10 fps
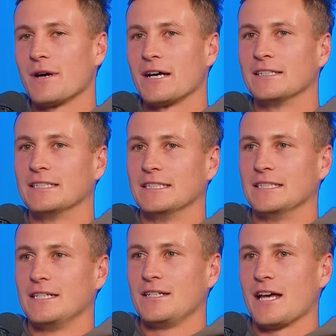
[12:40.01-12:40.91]
But
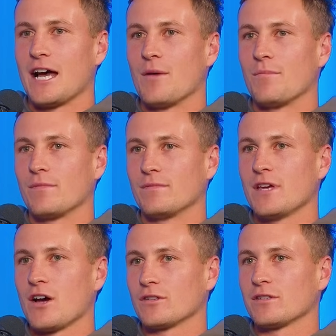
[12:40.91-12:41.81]
I
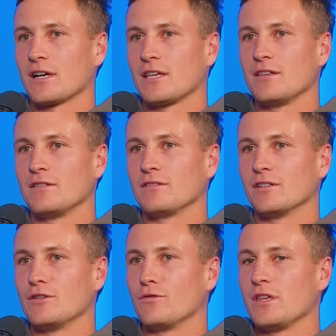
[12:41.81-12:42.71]
was lucky to
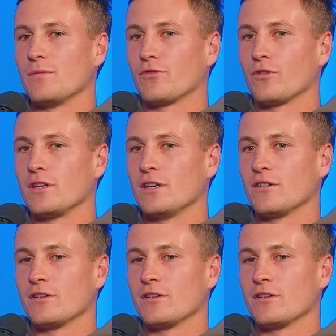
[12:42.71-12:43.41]
live with him for a year,